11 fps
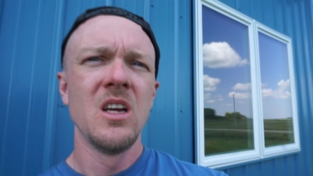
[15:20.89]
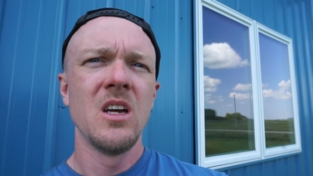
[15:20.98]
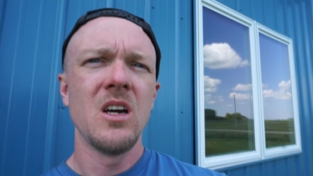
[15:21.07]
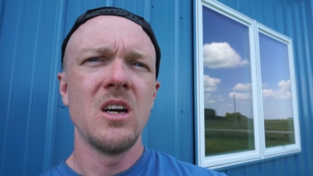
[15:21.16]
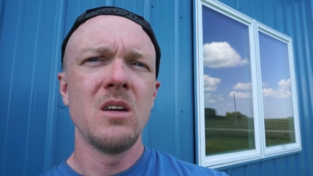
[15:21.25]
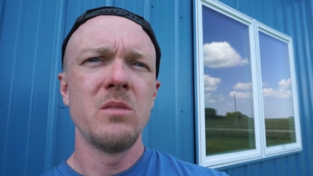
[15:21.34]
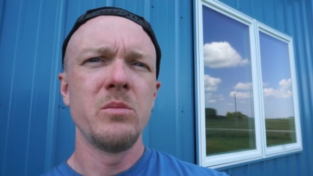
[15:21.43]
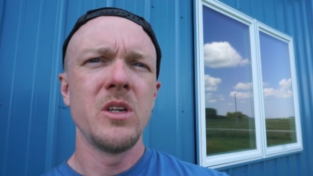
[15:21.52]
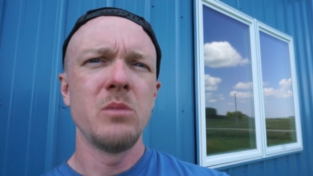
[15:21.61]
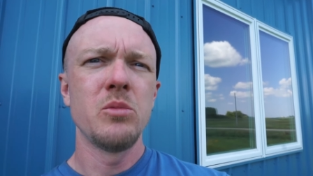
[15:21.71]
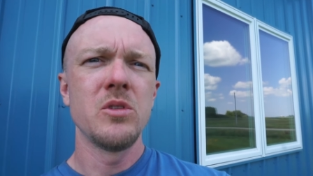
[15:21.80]
um,
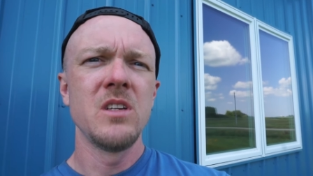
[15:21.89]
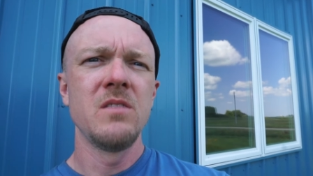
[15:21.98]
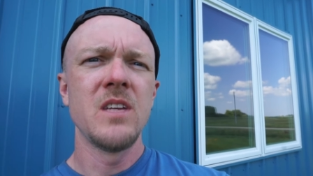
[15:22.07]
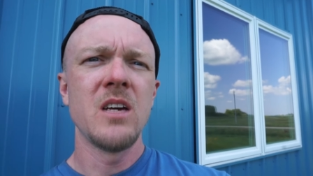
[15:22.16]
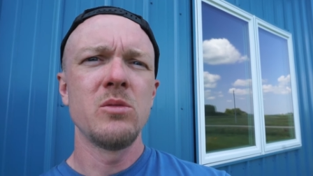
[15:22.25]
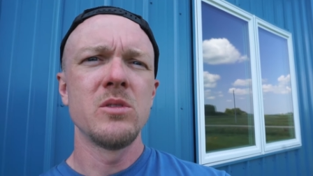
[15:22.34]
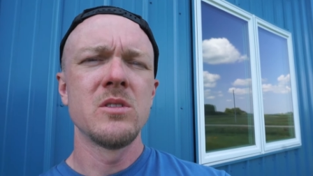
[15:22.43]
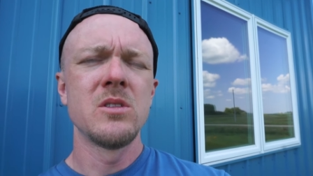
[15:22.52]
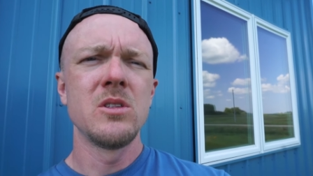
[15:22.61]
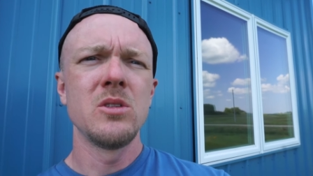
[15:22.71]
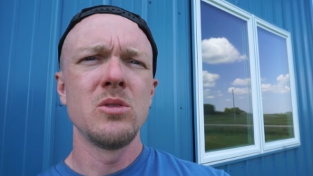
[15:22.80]
and I believe that was
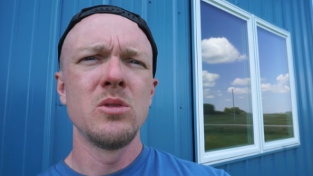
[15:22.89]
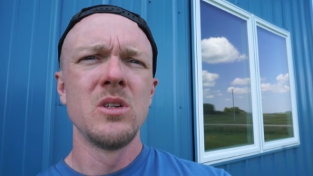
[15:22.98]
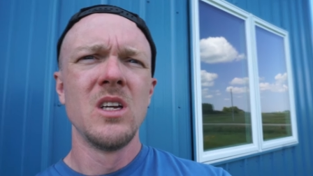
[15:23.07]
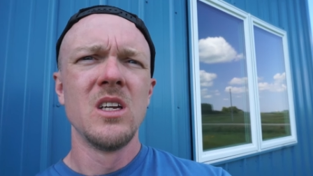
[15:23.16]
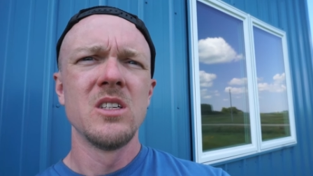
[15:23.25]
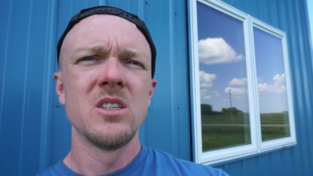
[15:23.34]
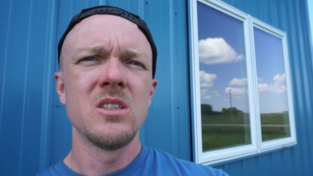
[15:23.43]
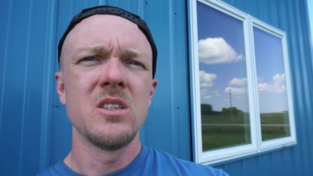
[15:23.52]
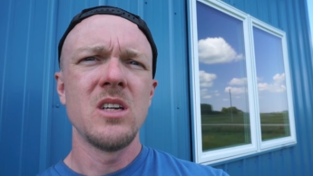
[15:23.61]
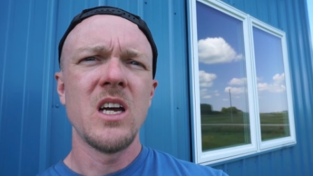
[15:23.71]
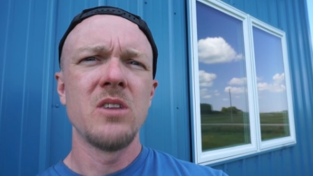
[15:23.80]
due
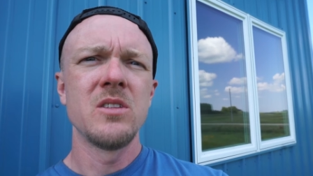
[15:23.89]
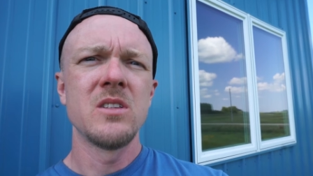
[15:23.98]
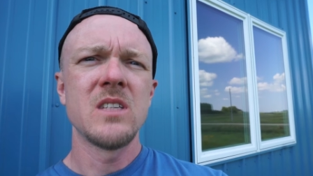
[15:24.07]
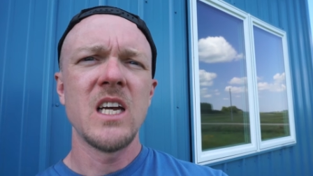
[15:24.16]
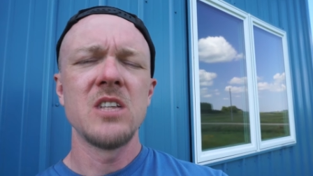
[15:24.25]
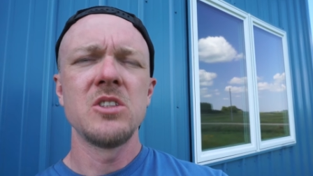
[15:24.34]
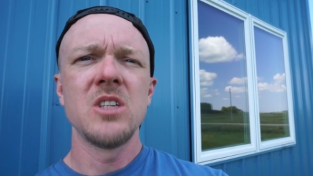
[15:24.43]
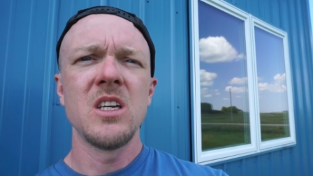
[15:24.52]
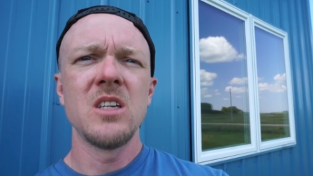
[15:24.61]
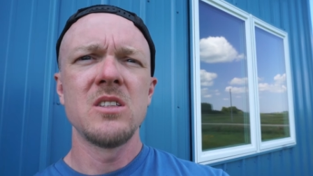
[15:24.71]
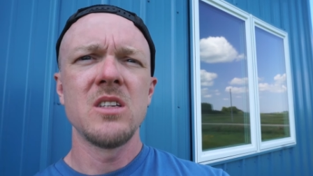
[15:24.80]
just to how the side
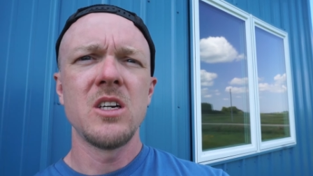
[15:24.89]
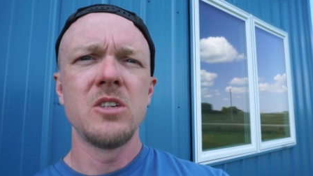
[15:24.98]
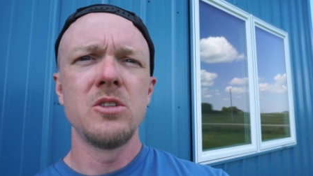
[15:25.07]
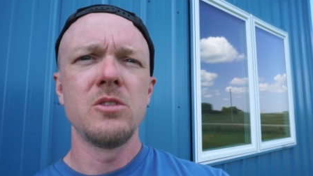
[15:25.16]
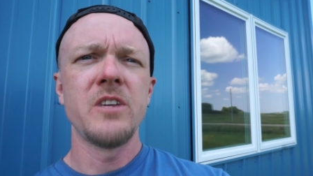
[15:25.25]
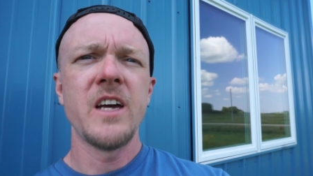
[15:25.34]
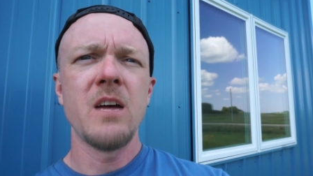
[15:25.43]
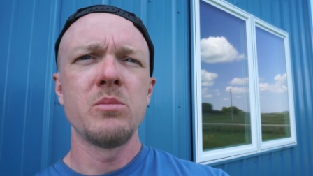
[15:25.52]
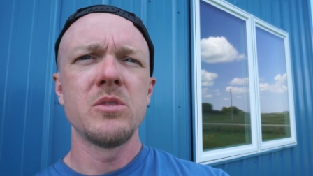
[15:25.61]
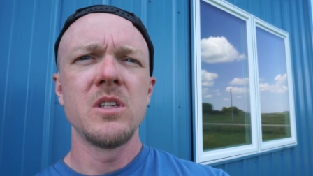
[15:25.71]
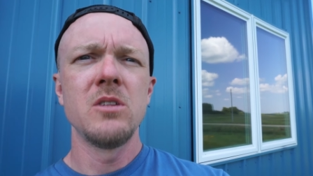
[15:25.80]
J's
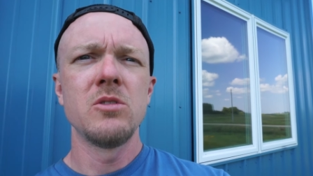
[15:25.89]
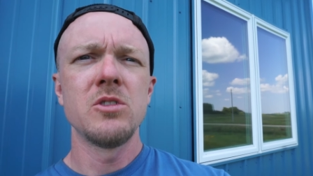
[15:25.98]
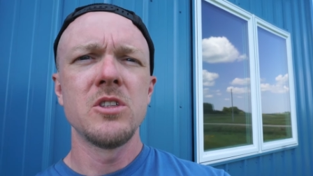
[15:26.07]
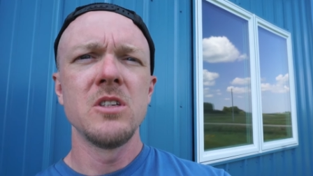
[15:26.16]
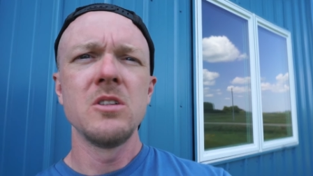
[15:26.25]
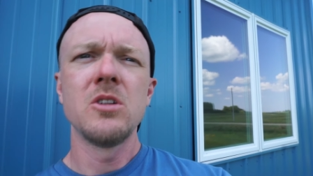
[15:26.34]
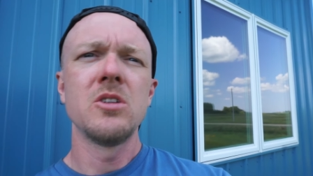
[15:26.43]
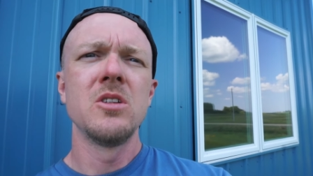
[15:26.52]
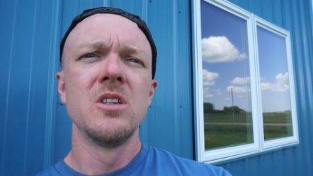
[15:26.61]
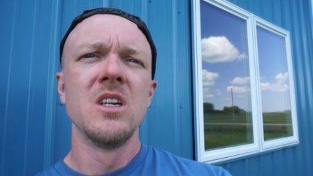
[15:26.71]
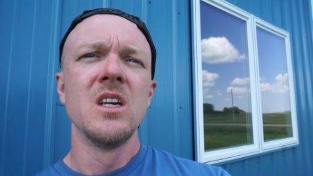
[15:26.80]
underlap they don't
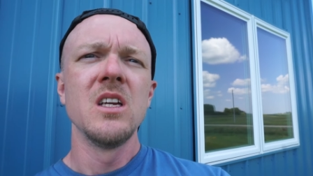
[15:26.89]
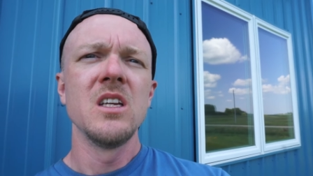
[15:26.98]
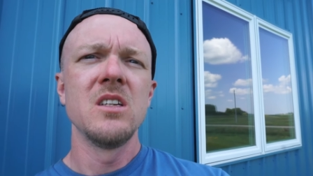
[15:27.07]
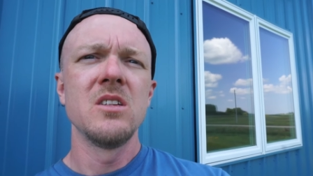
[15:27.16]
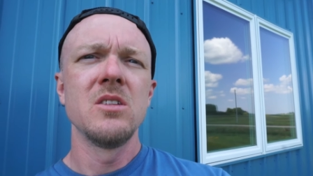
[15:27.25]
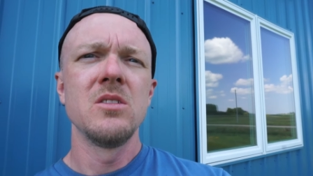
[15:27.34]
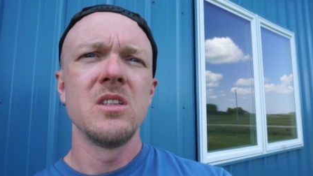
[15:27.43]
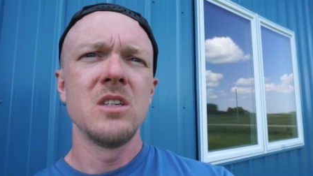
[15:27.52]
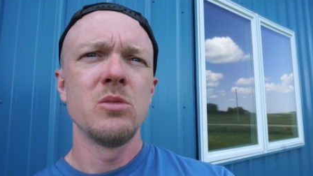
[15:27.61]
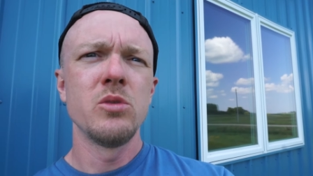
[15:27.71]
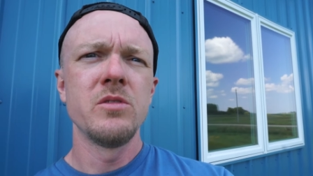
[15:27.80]
shingle into
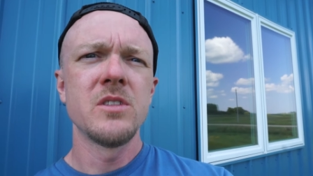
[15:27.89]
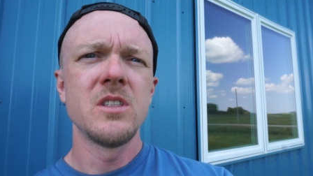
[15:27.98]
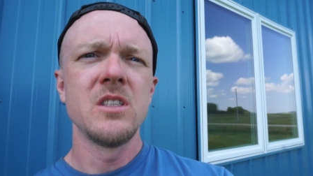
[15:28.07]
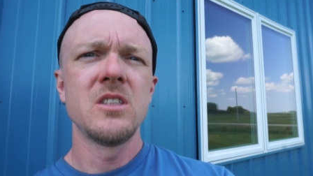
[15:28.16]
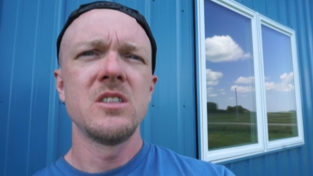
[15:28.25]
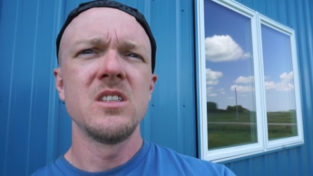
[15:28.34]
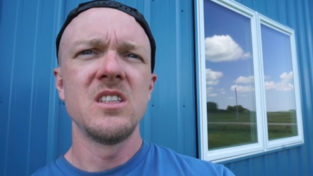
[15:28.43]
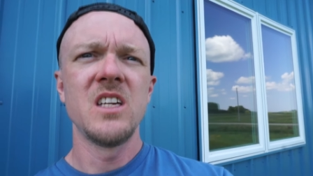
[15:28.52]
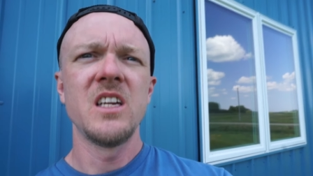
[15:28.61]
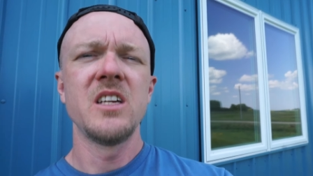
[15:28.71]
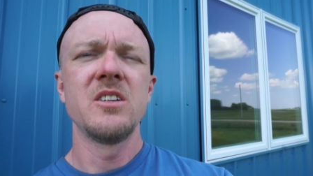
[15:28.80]
the roof steel in
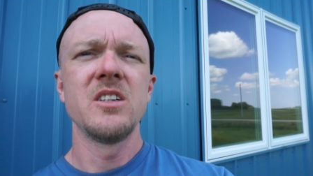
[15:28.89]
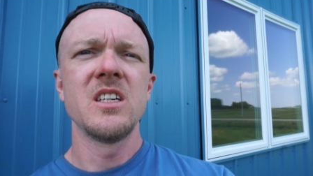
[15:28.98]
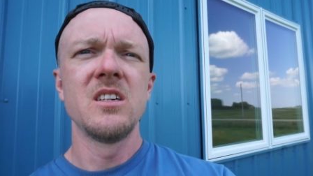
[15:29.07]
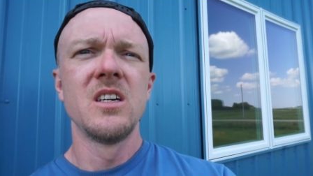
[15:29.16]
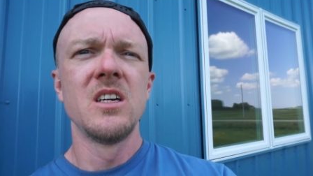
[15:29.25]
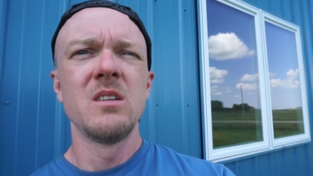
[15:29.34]
that area.